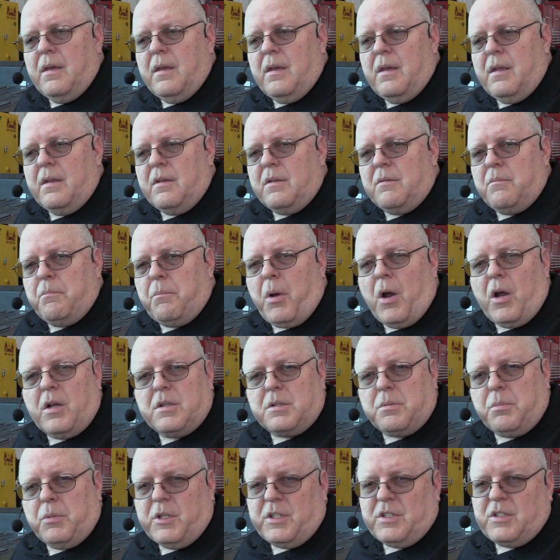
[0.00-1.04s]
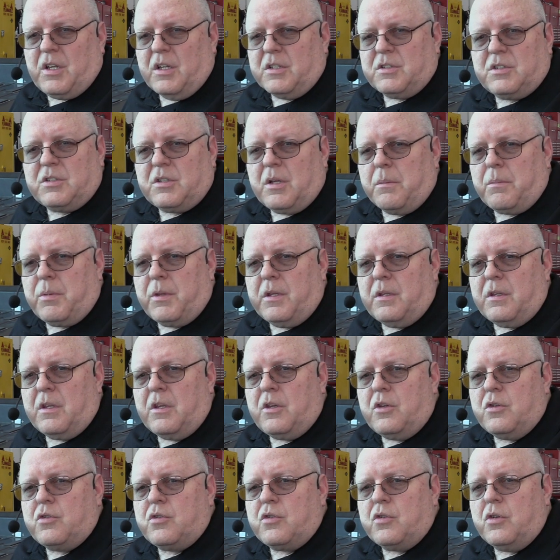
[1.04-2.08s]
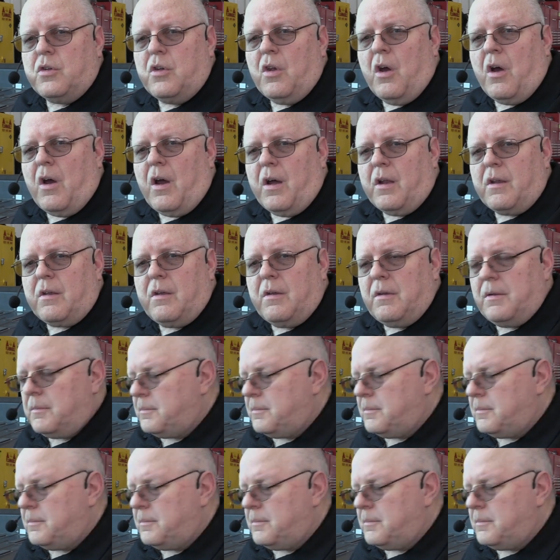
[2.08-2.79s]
and possibly touch something that you should not.